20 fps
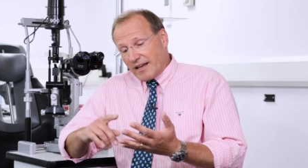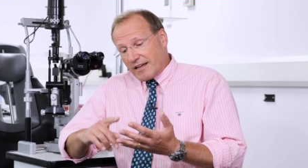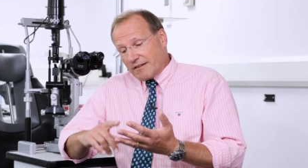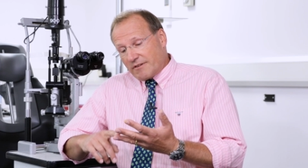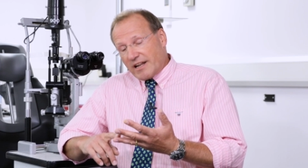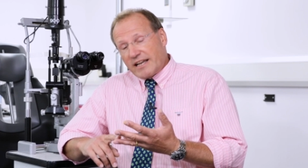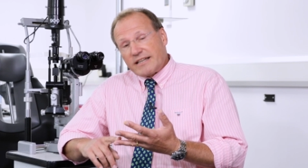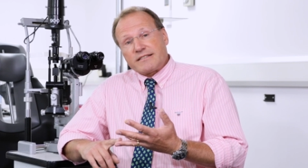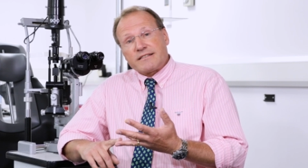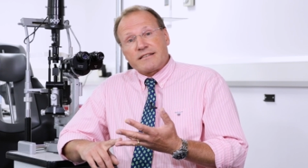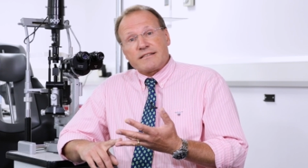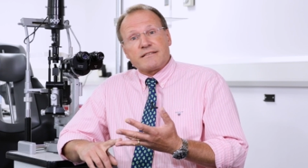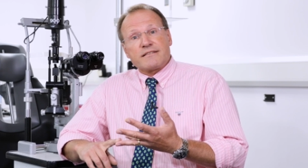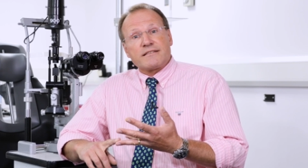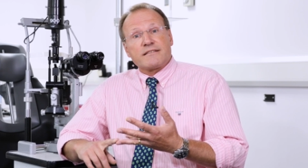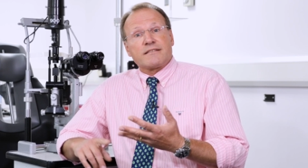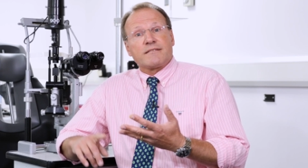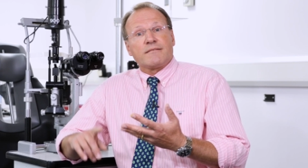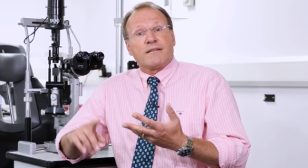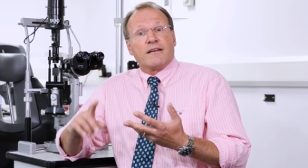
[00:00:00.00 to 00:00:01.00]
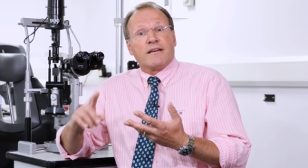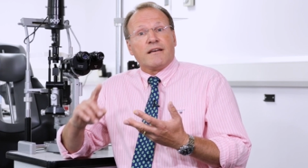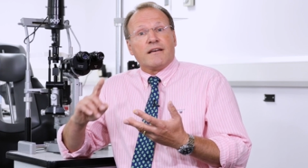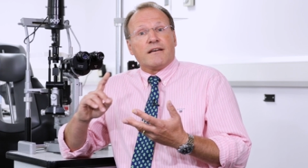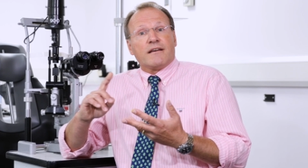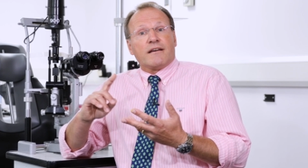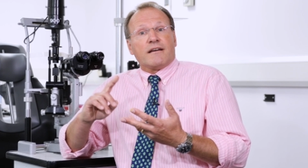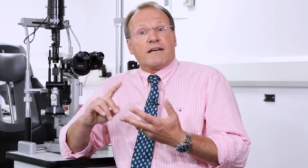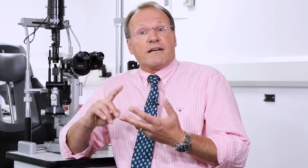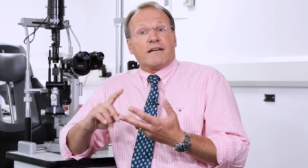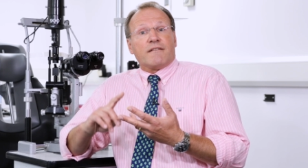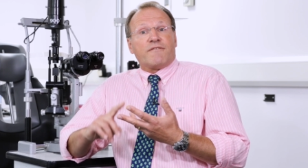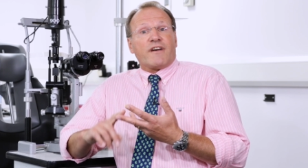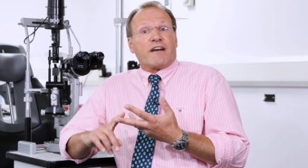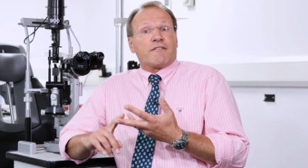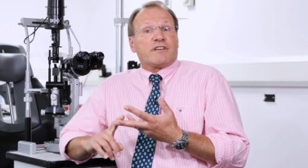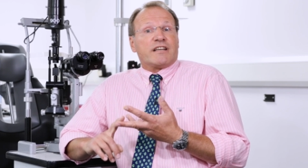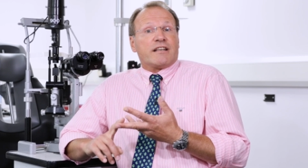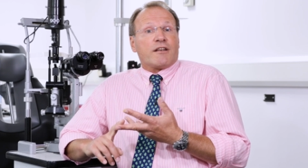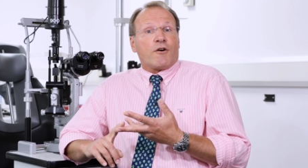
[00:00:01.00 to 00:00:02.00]
iritis,
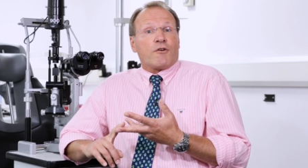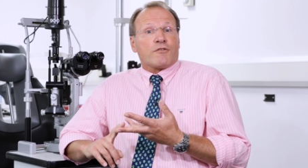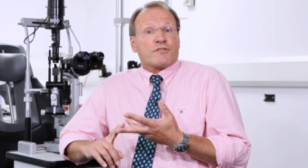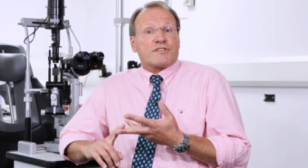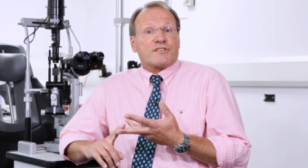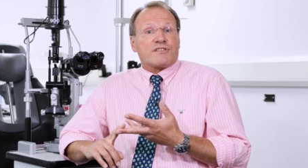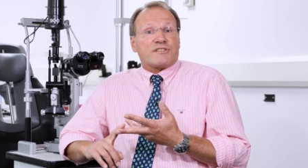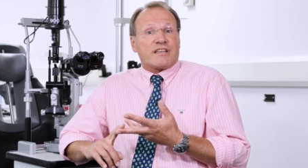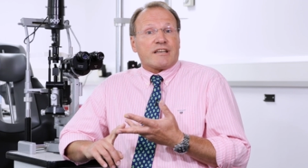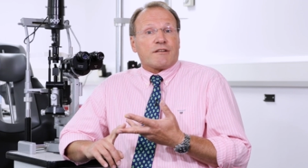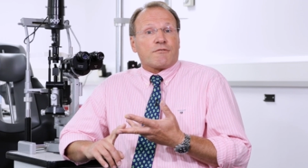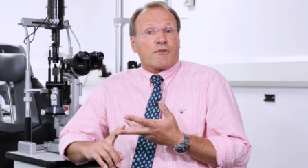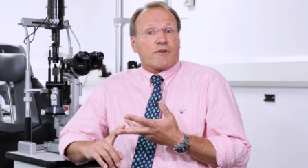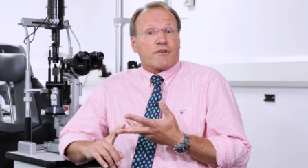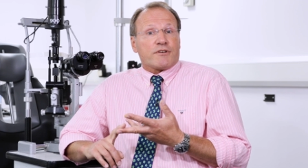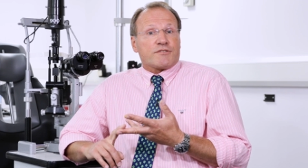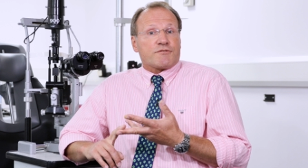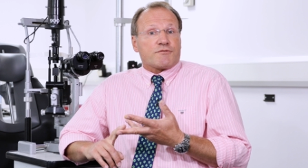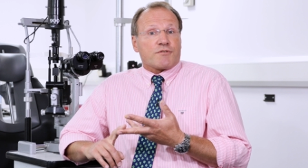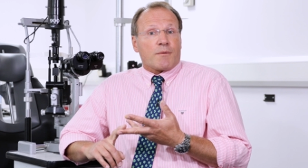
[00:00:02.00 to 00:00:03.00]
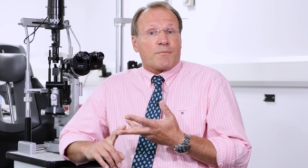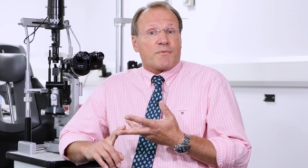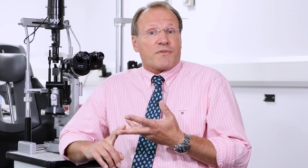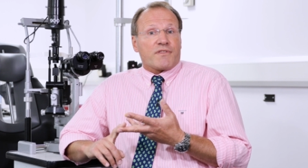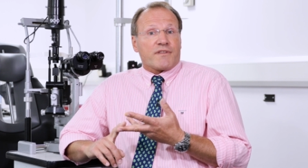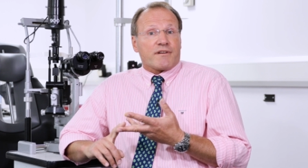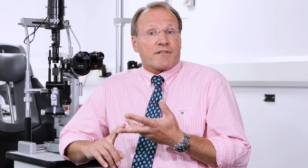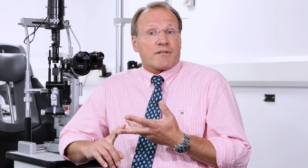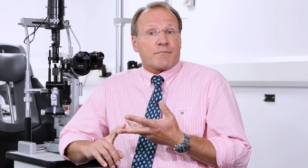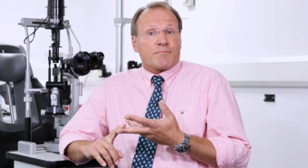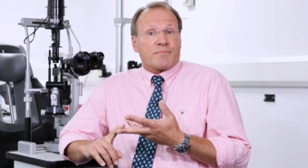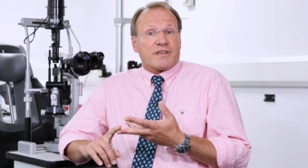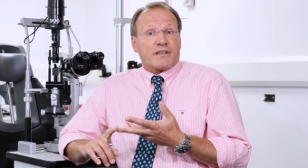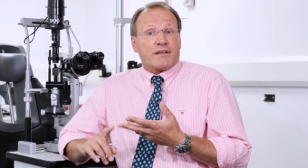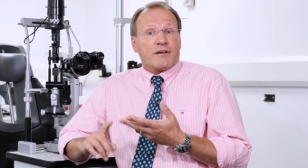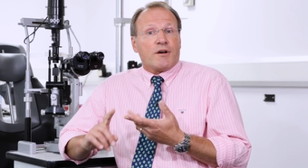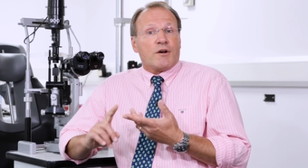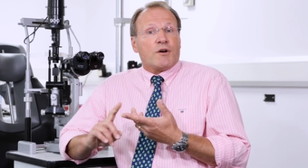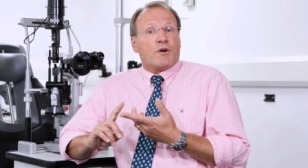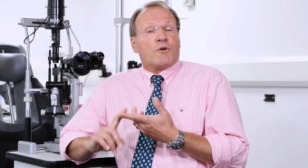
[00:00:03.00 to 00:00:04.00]
very long steroid drop
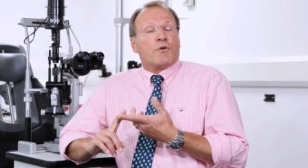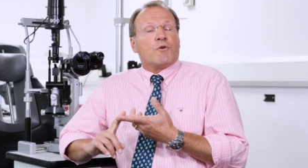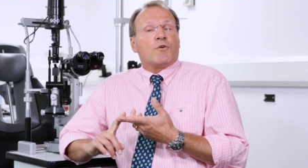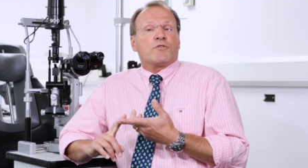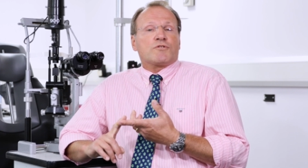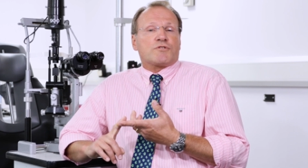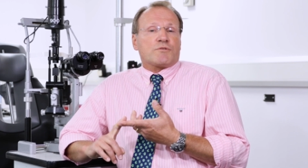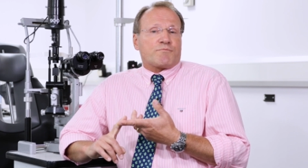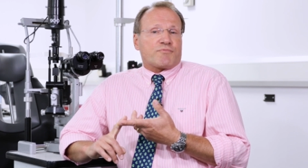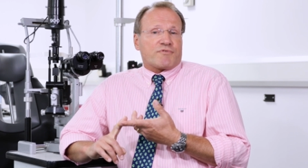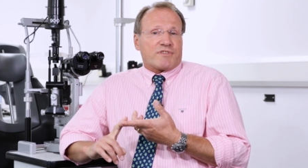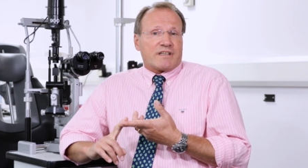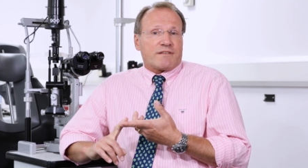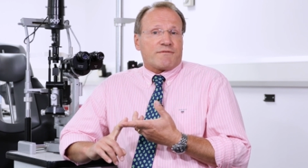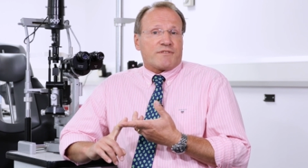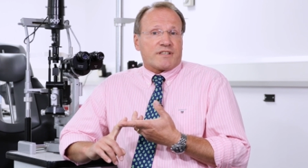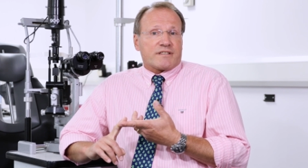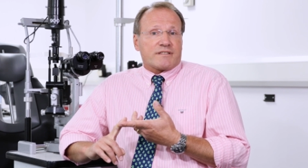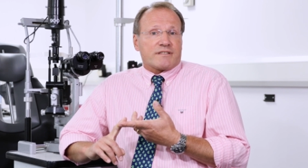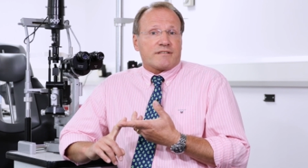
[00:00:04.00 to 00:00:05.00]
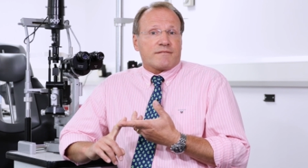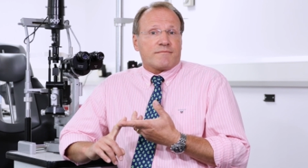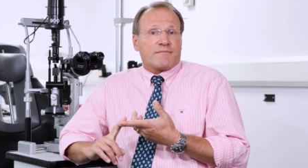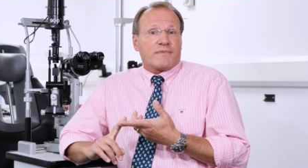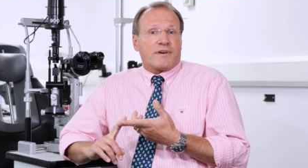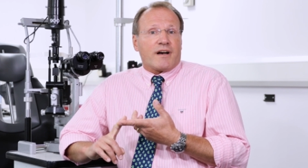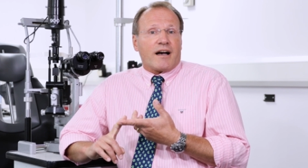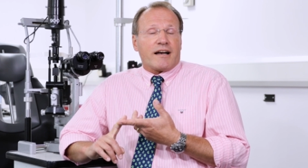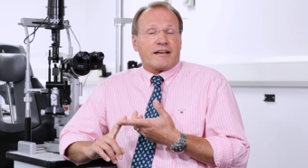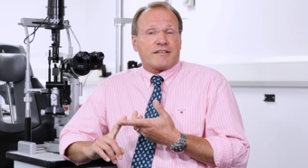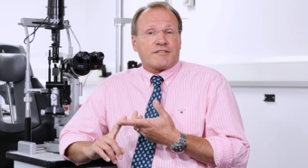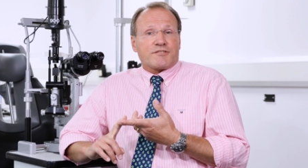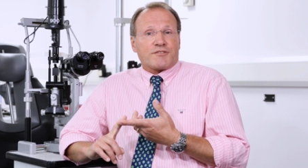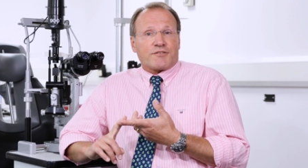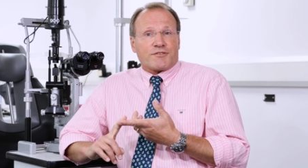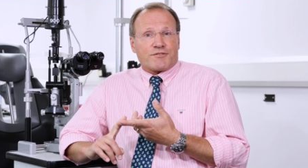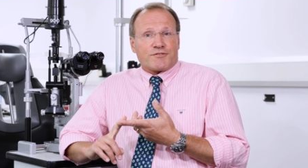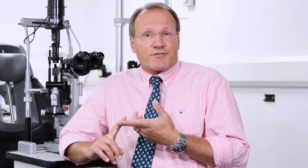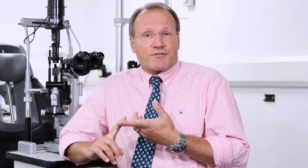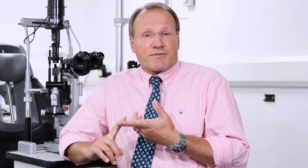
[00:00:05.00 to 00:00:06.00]
therapy, or to previous eye
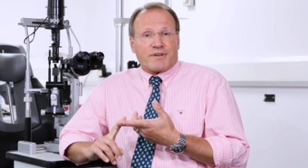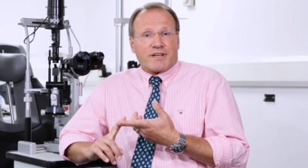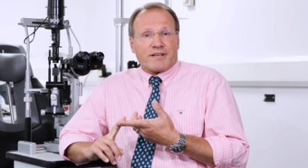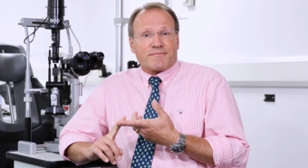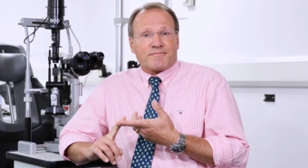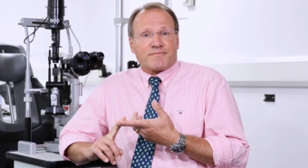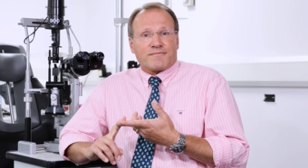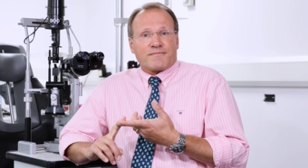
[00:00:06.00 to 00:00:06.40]
surgery.